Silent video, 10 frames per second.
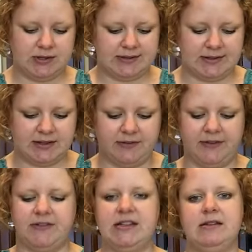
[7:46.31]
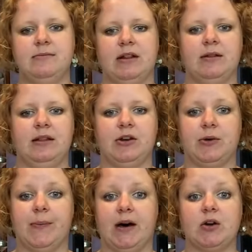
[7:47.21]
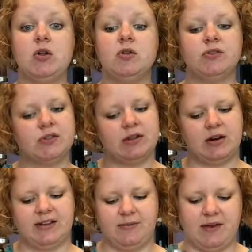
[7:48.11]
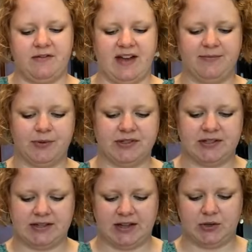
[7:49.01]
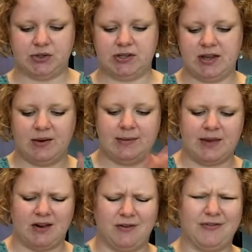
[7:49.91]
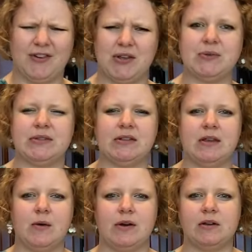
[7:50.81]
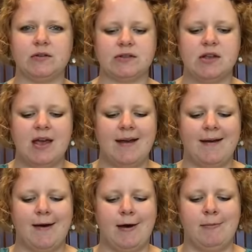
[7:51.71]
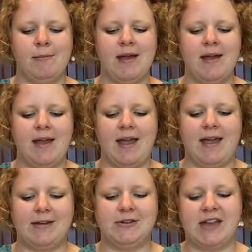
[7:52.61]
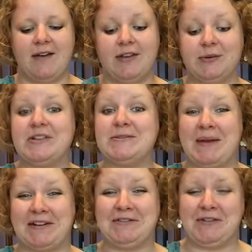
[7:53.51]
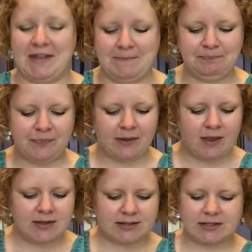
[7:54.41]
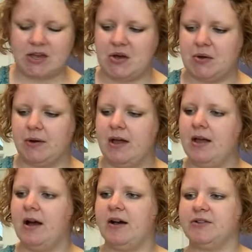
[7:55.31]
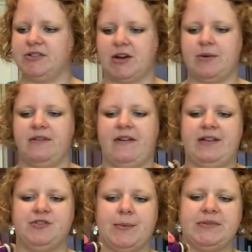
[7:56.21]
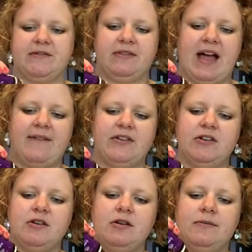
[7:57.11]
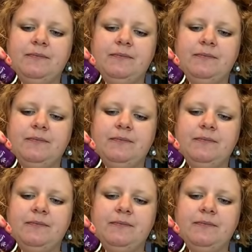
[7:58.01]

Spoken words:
This is a 15 milliliter bottle, so that'll give me a 5% dilution. That way I'm not overusing the oils and having respect for them. So I'll start with 5 drops of lavender.